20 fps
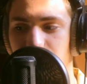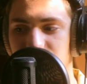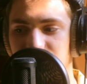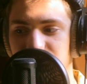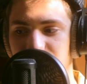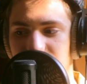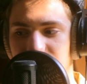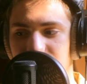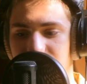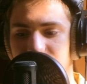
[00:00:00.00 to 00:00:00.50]
which
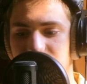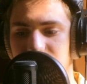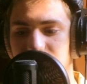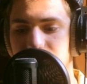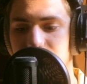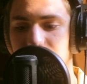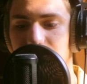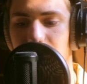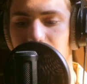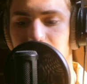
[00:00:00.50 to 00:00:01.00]
means
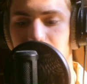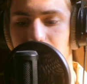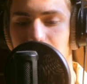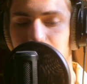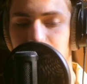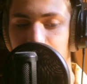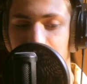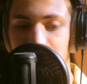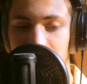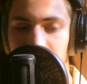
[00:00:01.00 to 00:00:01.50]

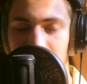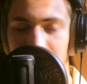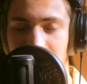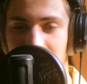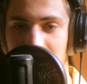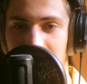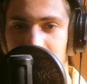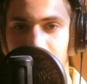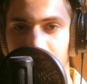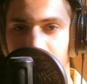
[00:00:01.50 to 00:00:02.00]
you're not
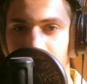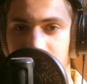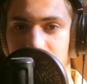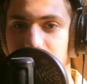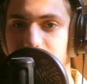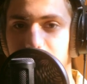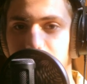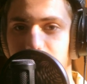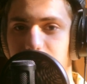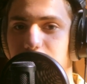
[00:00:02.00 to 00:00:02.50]
getting a good
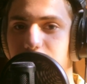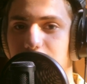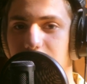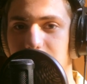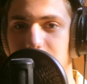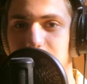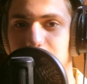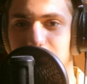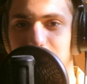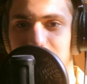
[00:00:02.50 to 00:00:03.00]
deal.
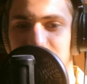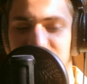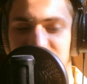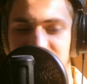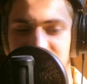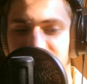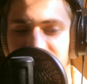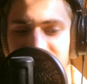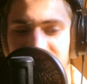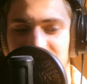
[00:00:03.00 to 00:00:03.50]
Like it's just,
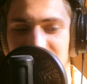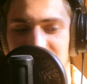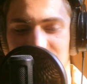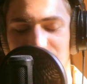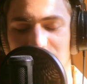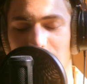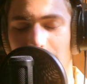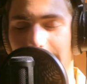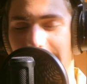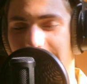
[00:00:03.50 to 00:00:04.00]
there's
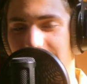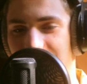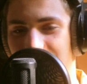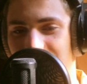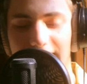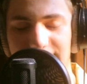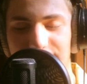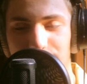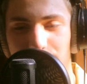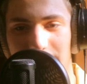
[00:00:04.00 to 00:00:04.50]
no way.
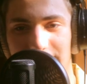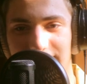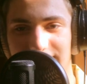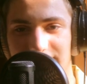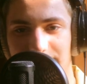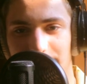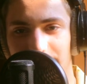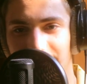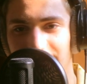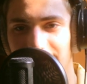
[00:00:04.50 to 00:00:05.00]
That's why to
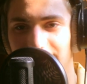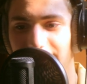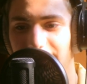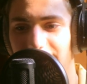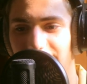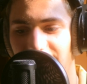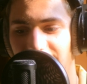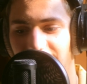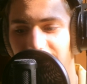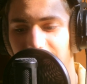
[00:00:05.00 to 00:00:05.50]
me,
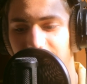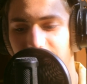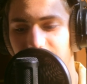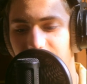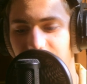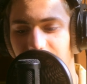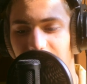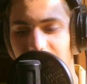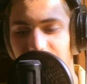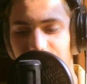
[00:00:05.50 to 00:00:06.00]

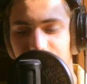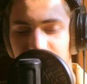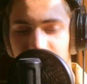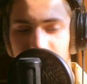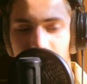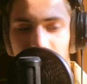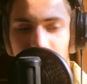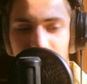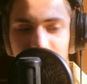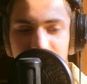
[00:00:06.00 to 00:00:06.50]
every
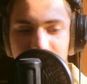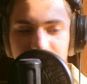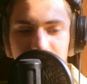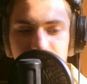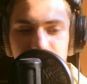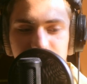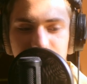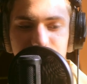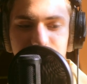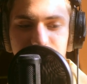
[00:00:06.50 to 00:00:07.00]
car
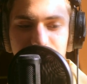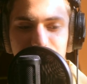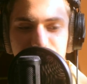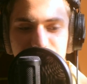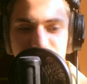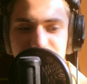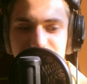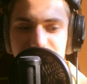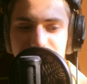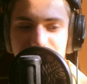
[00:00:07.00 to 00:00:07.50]
dealership
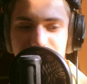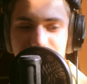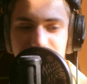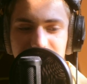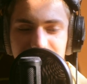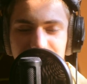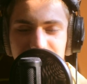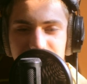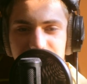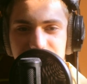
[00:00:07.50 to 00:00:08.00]
was pretty
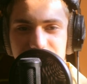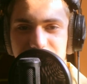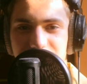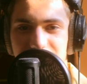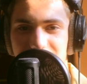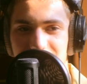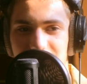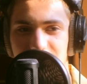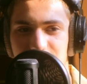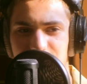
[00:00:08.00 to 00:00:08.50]
much
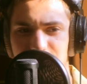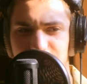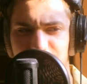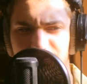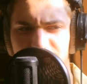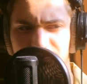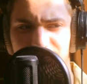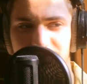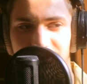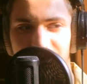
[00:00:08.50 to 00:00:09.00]
out of
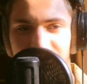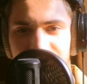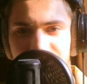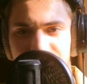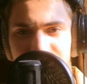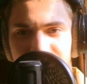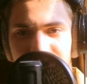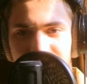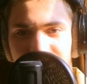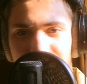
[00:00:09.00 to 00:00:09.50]
the
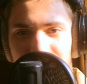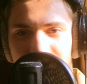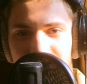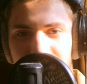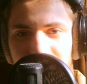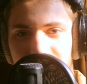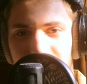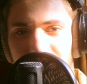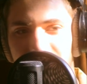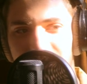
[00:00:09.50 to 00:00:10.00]
picture
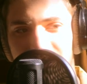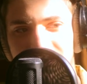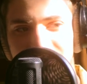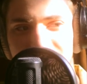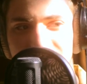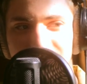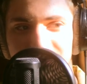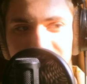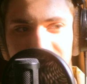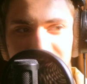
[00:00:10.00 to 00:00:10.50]

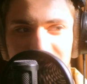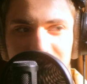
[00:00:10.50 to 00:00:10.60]
unless